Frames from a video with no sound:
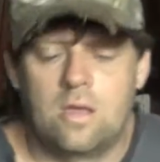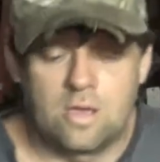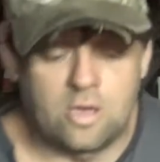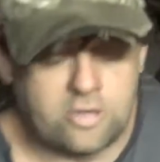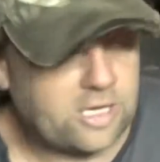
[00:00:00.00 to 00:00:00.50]

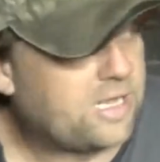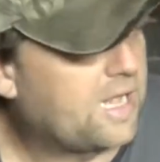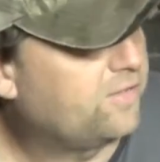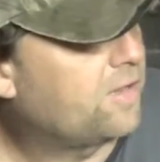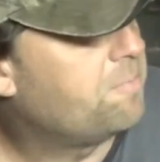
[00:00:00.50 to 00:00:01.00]
Okay
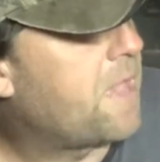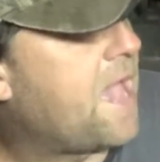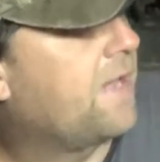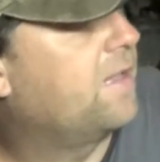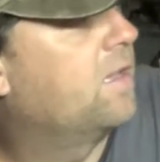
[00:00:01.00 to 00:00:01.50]
guys, I'm
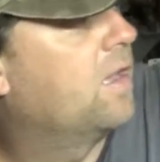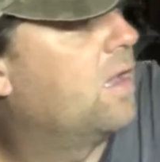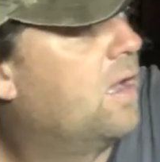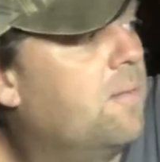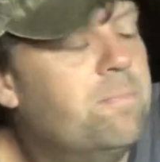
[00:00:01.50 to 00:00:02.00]
back.
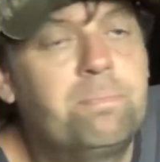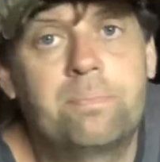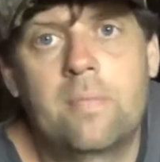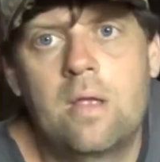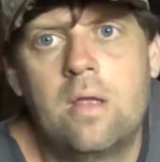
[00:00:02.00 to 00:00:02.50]

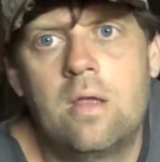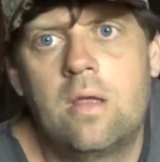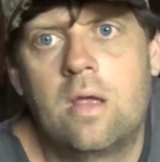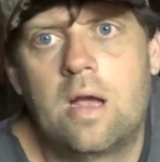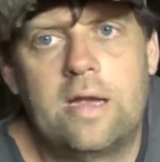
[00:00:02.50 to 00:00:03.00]

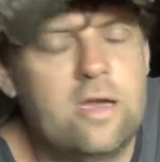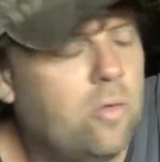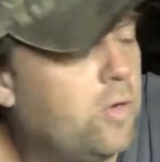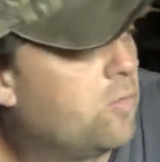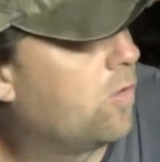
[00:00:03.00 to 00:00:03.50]
I know
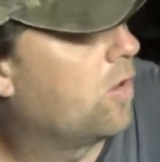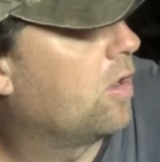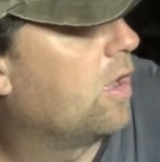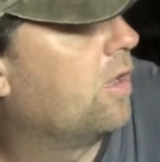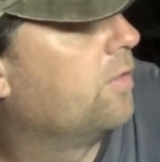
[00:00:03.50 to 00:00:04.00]
we
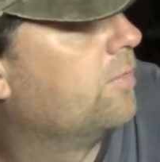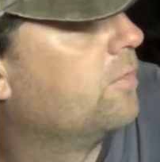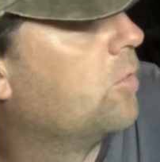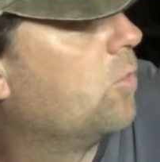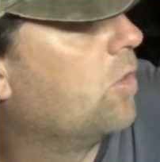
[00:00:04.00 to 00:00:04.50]
were
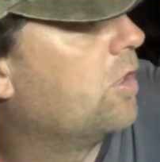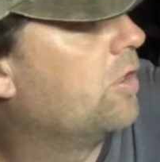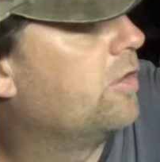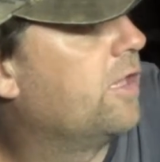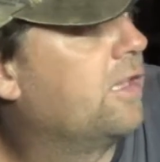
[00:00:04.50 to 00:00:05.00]
working
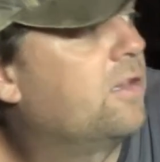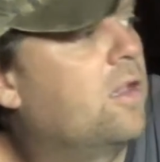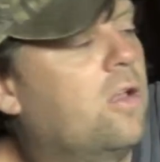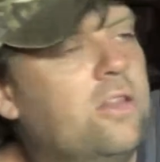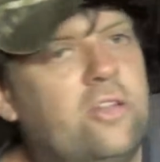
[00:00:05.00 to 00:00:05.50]
on
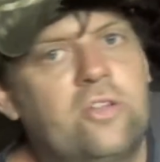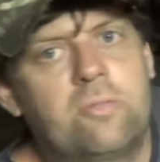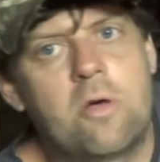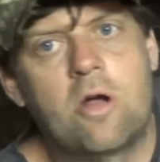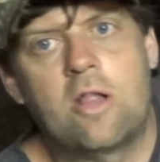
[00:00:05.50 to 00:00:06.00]
this
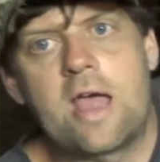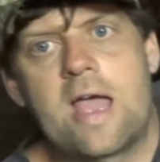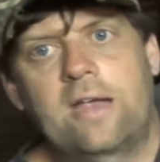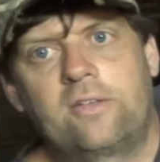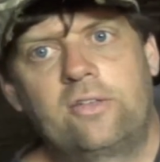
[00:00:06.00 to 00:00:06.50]
small
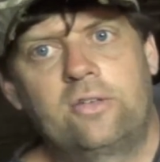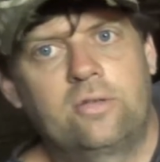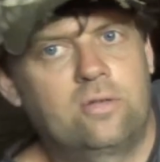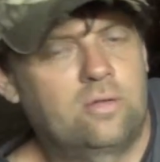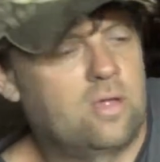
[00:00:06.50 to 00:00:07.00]
axe
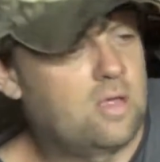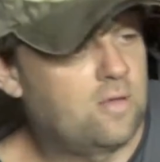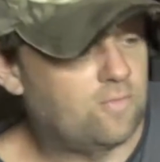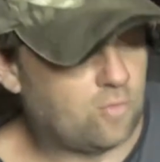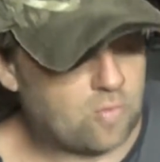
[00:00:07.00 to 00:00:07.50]

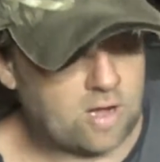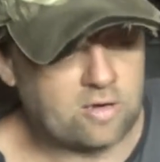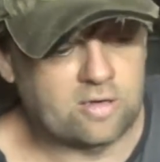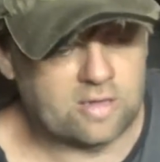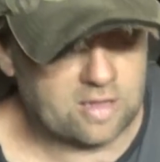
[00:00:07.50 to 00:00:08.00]
for a
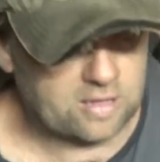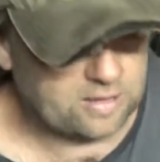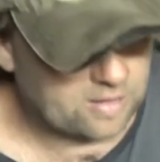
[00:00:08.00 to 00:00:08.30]
while, and the